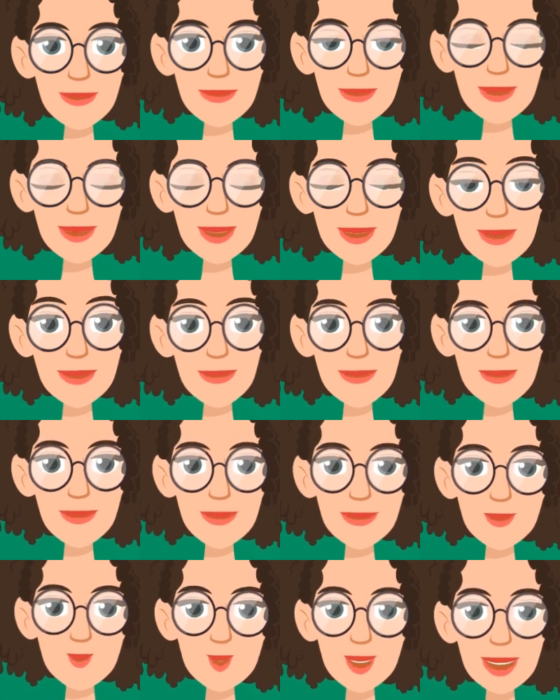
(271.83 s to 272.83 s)
5.
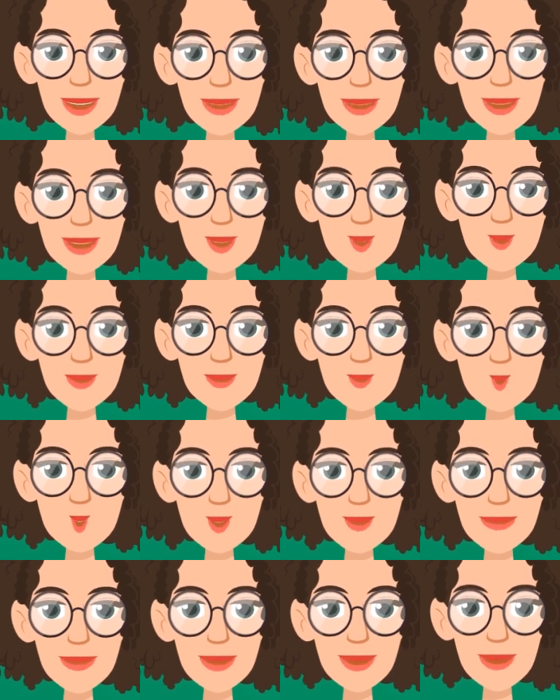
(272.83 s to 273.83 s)
Dry the gloves
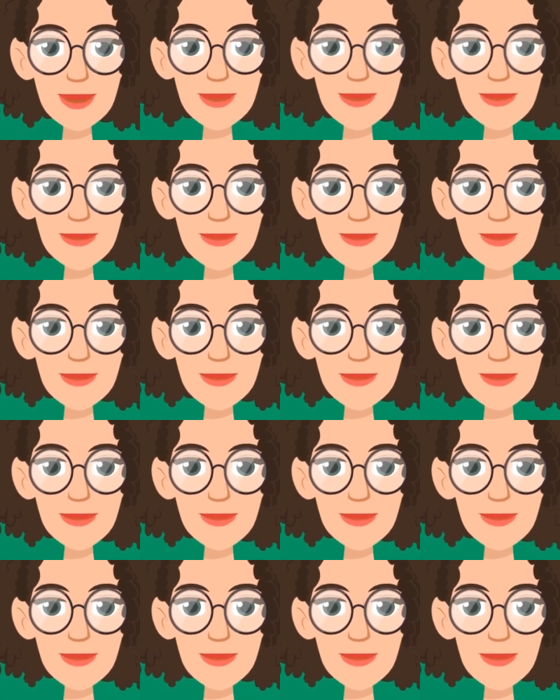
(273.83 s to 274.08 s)
properly.